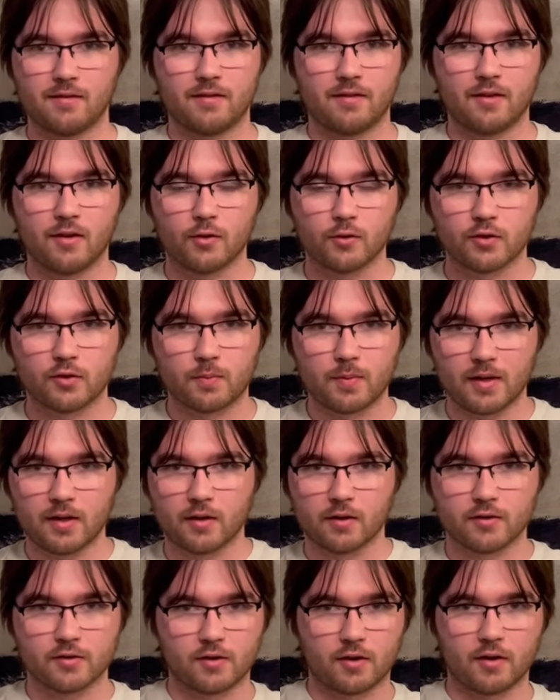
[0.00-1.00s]
those
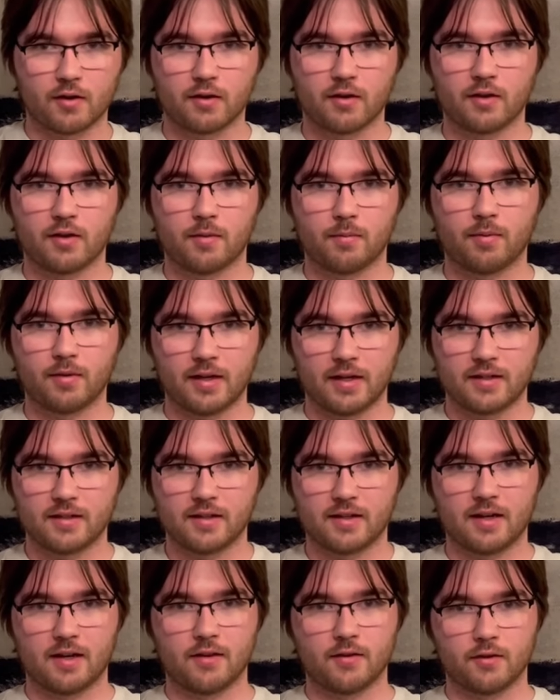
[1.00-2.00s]
speakers aren't going to play
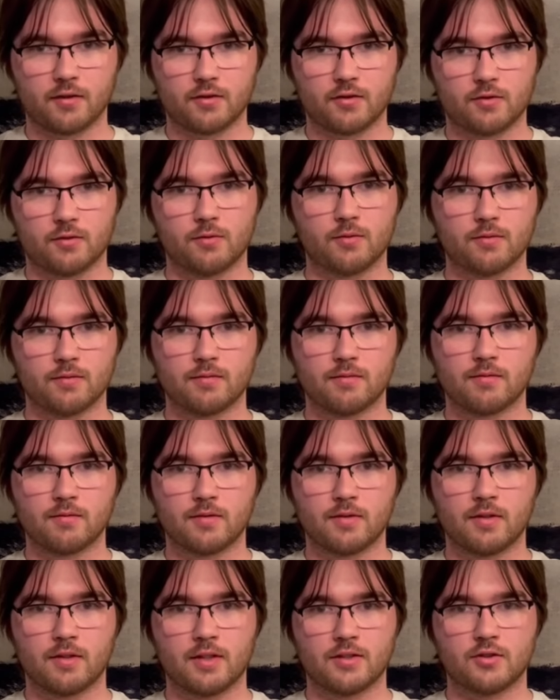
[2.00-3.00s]
together to
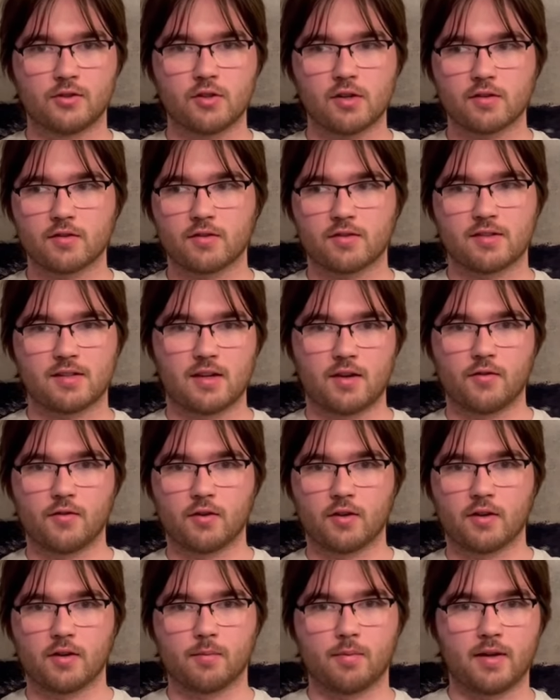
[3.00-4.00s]
construct the sound, they're
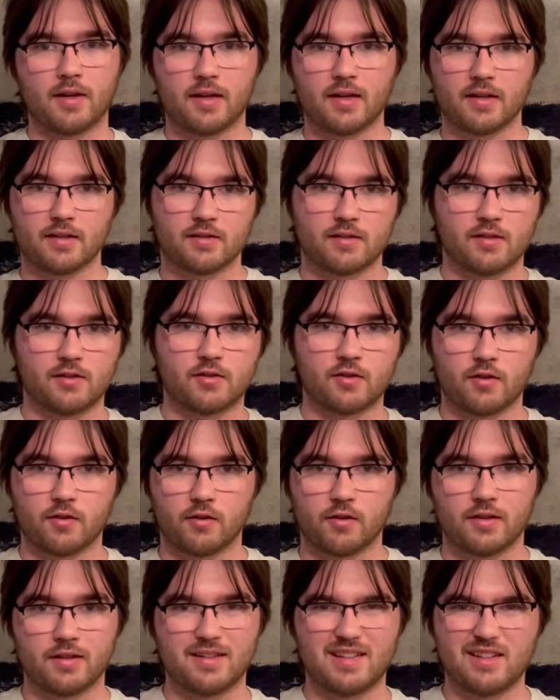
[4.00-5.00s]
going to play against each other
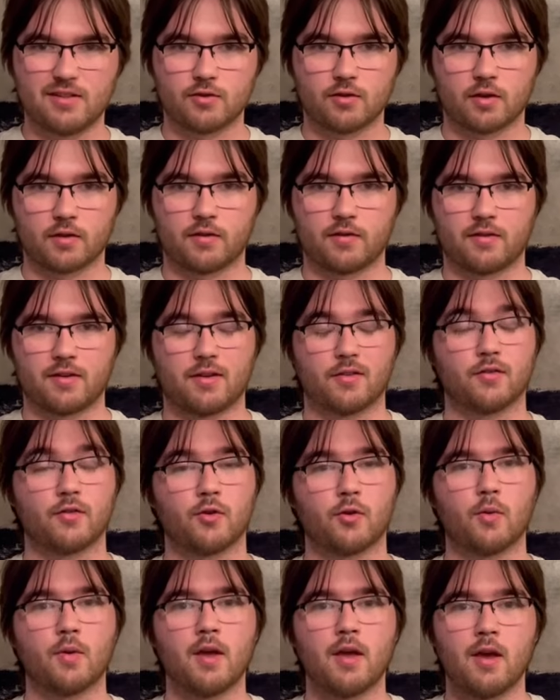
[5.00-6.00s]
and destruct the sound.
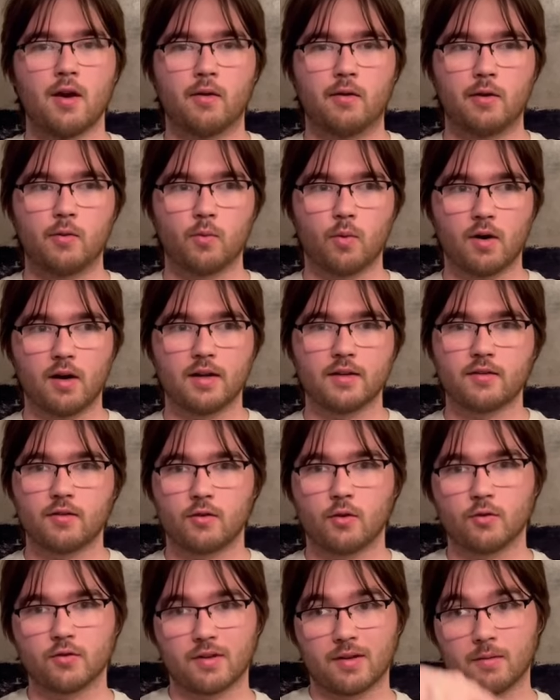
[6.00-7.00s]
So we want
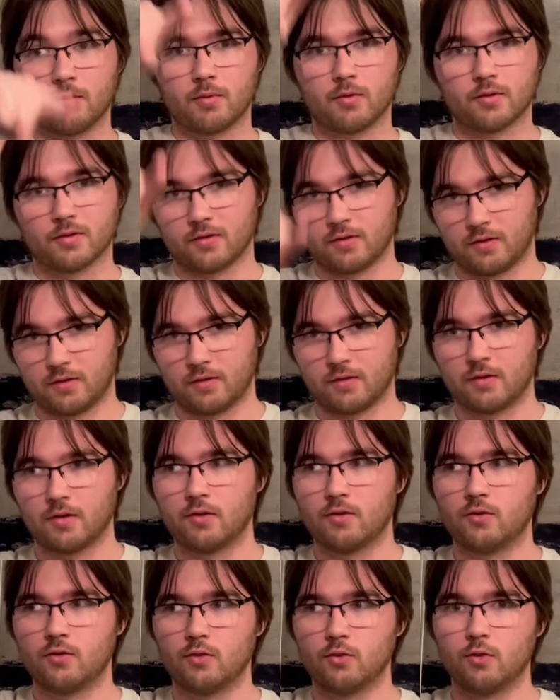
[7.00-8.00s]
those impulses
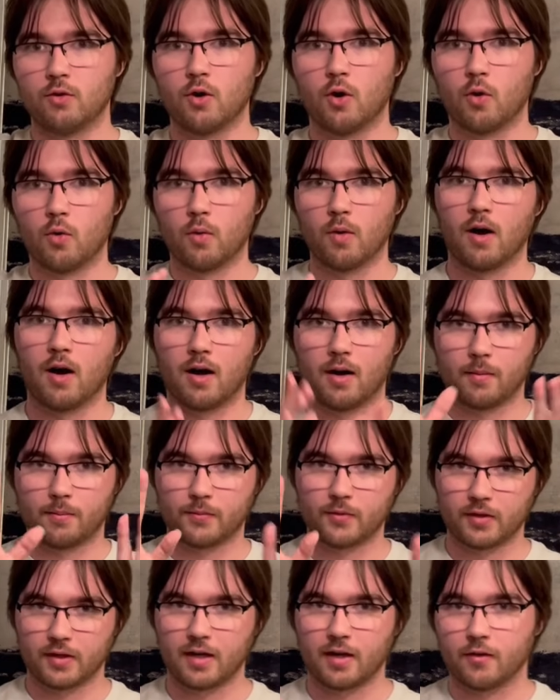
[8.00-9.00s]
to go up
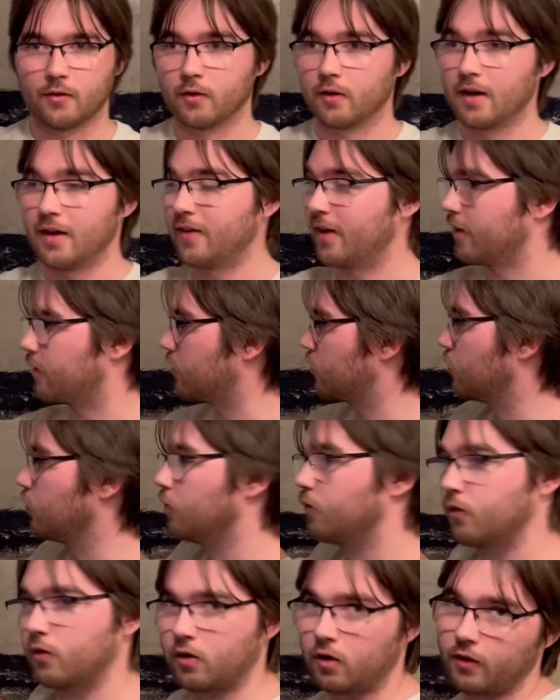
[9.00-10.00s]
together, and that's true
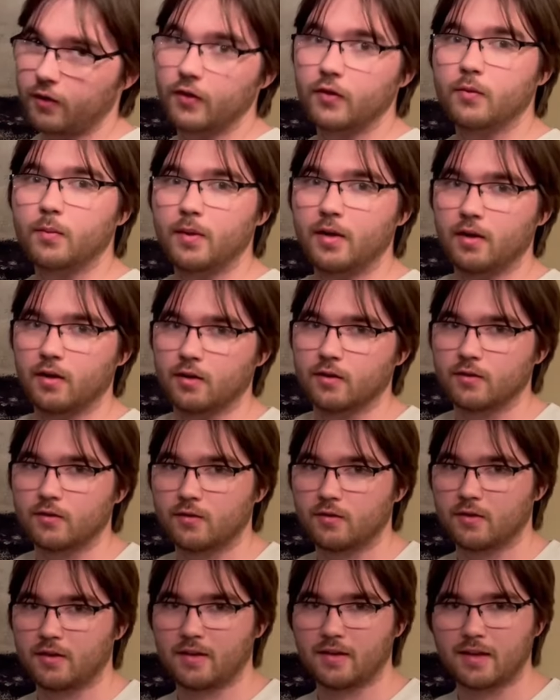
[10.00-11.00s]
for all the speakers.
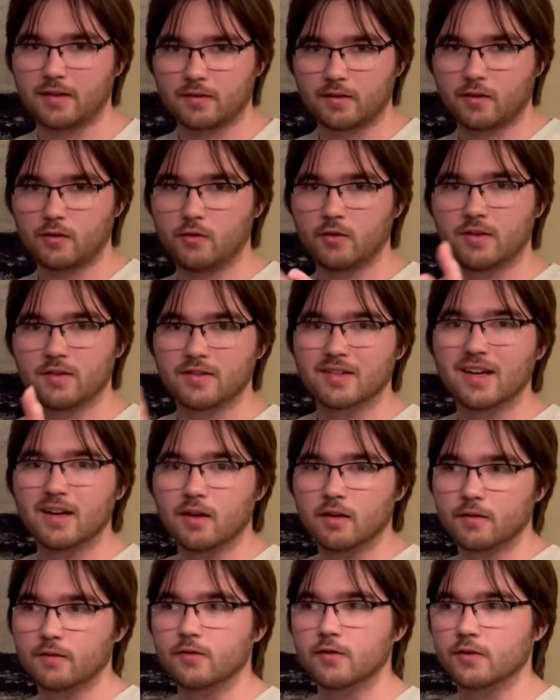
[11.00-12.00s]
Okay, that's how you can tell
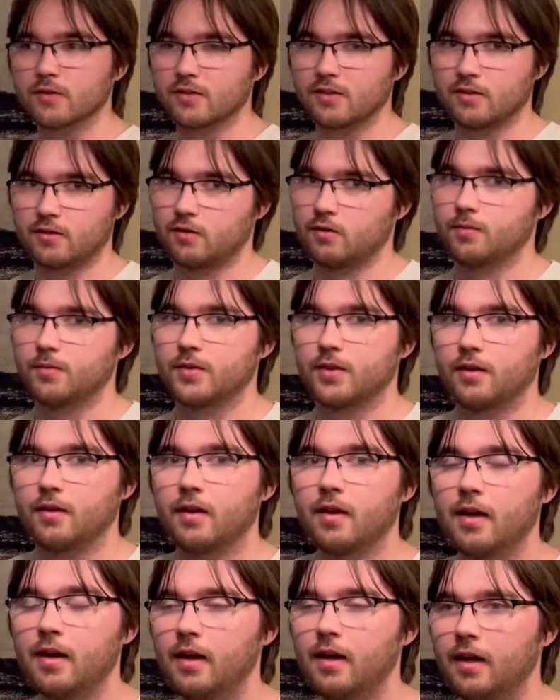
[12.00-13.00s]
if your system's in
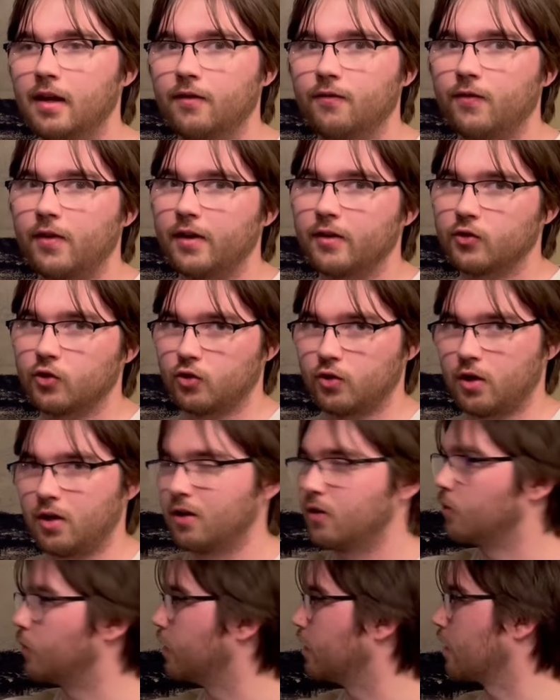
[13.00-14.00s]
phase or
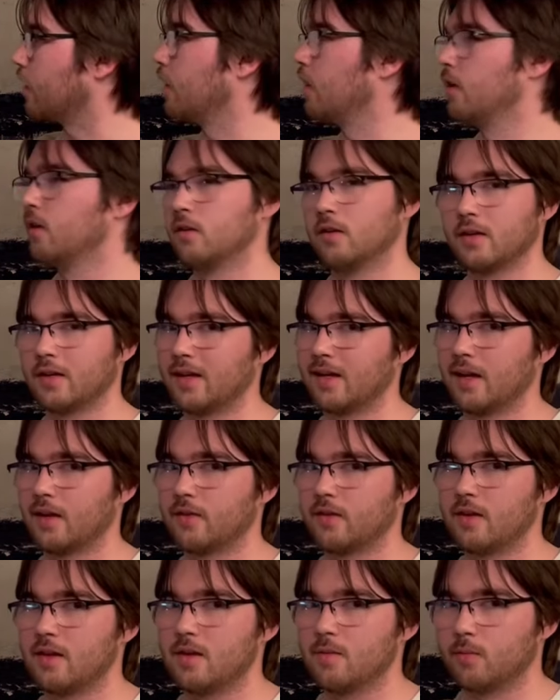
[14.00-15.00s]
not when looking at
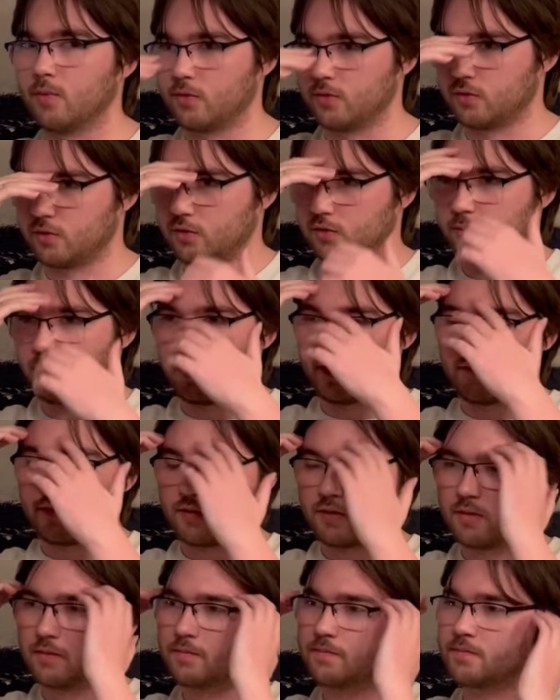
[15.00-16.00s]
the impulse response.